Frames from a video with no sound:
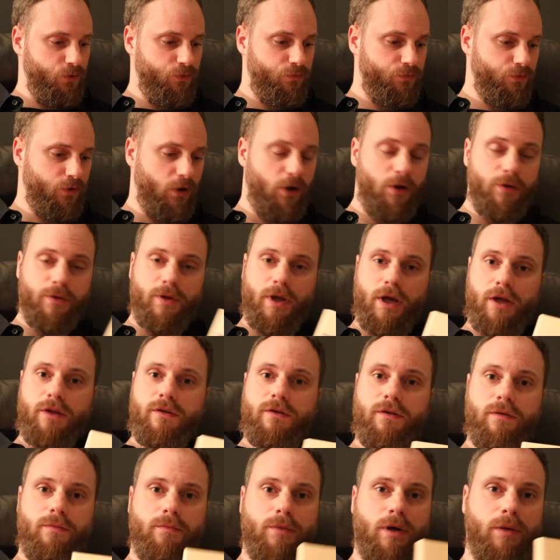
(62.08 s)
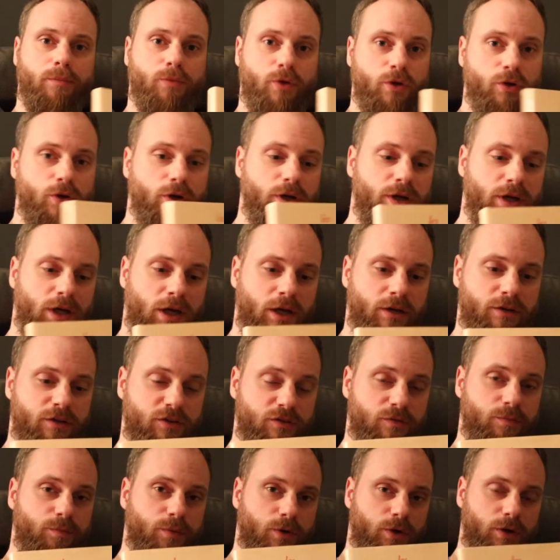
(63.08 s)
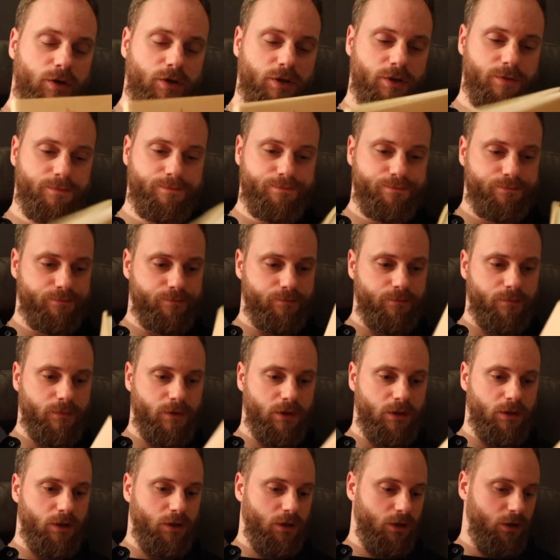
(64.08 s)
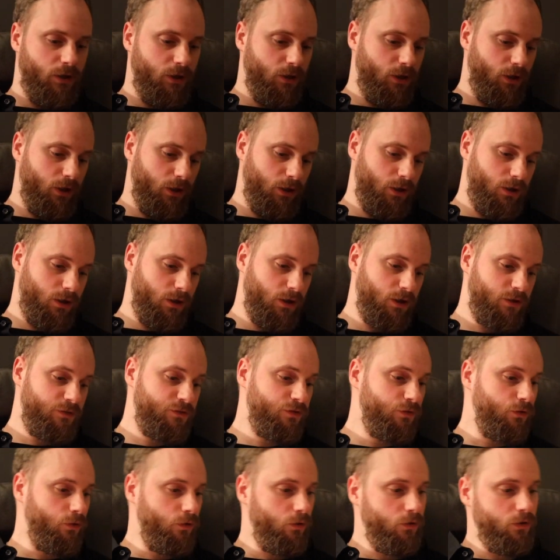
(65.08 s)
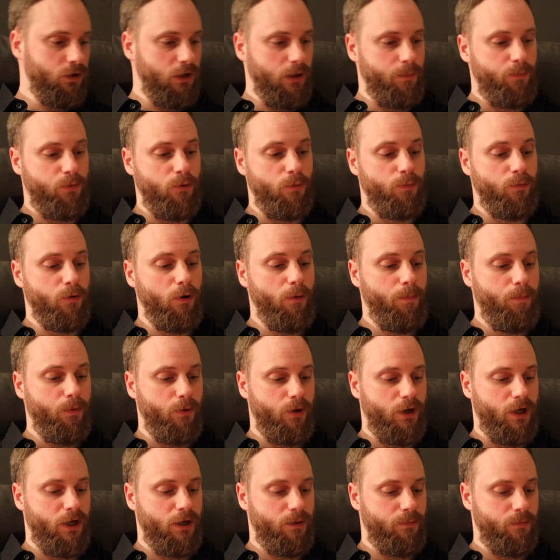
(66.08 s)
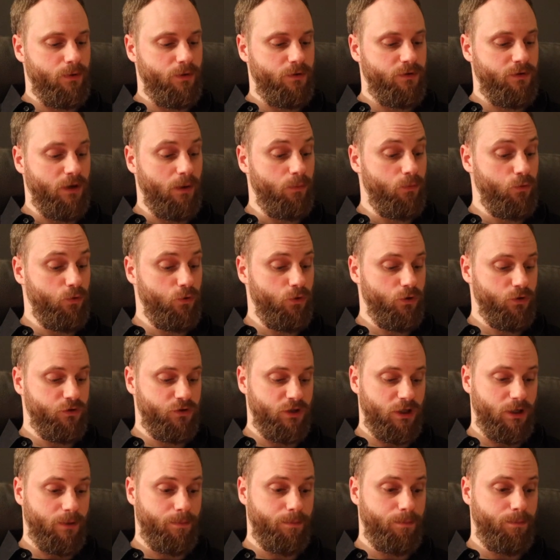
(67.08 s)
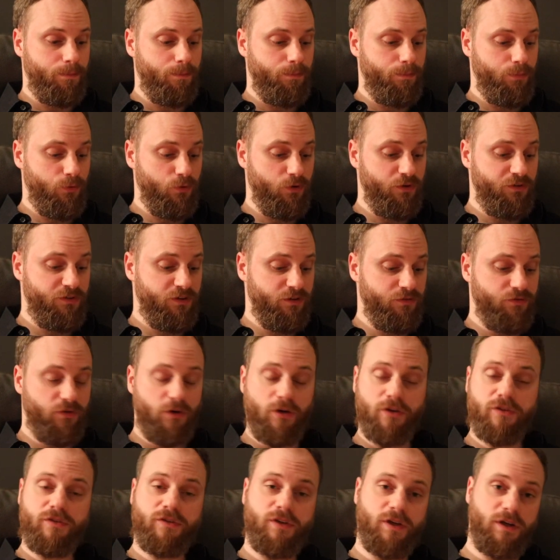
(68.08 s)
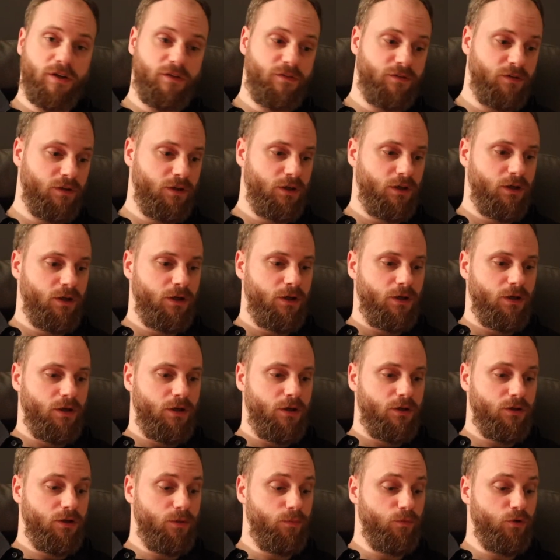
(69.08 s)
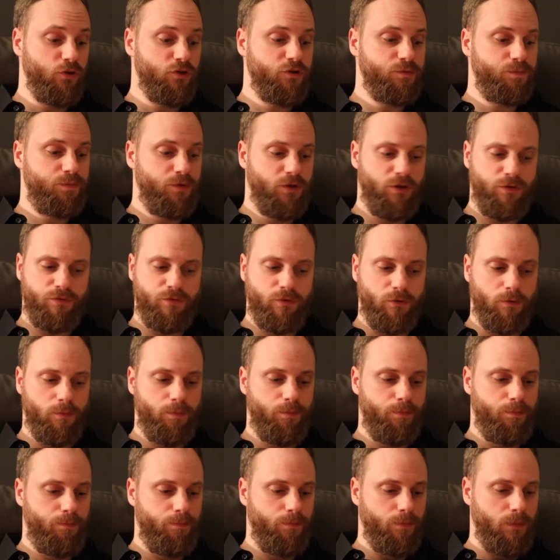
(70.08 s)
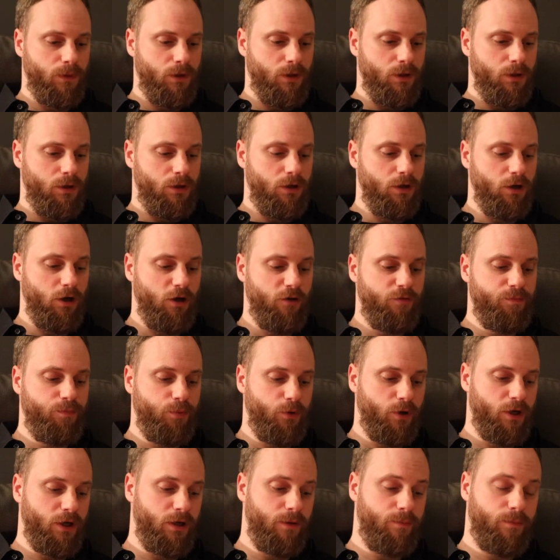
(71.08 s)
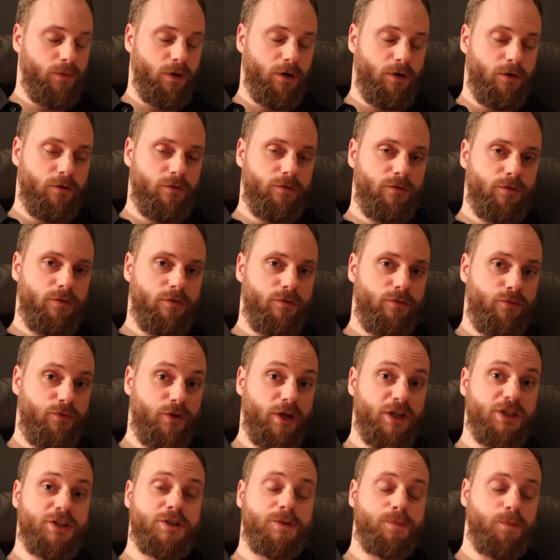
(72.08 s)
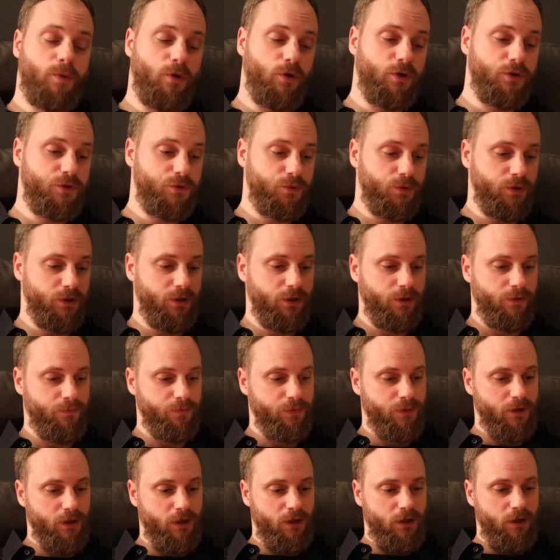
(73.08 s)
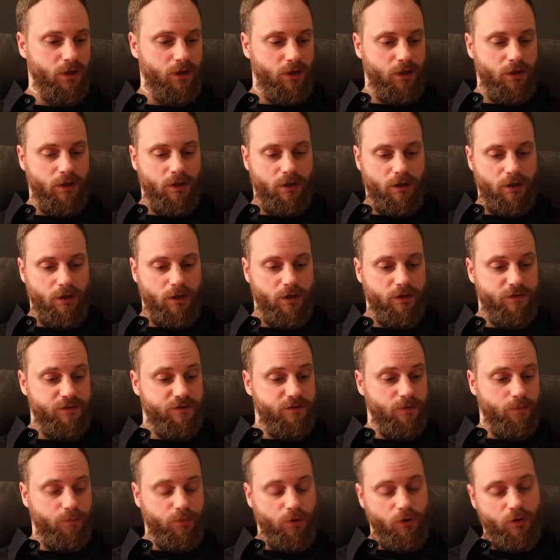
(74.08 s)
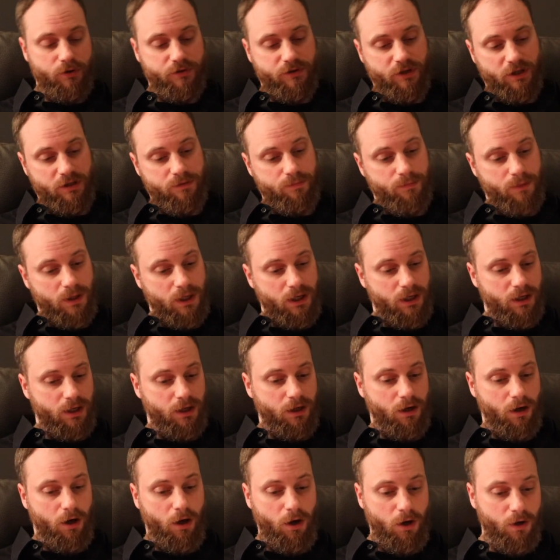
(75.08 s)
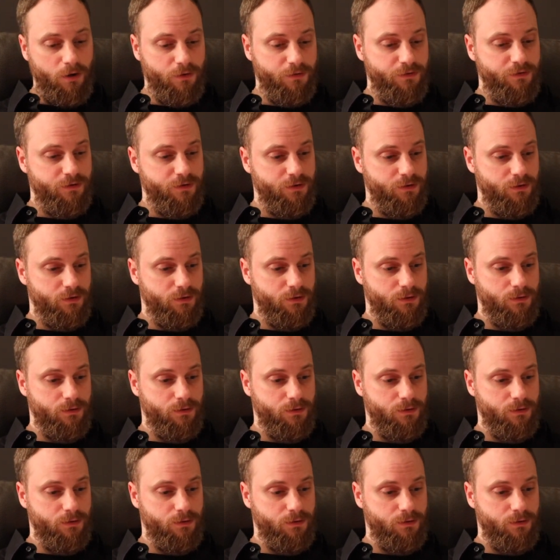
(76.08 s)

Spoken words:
we found that my mother and I, this book. It's called Les plus beaux poèmes d'amour de la poésie française, the most beautiful love poem of French poetry. It's a book that my aunt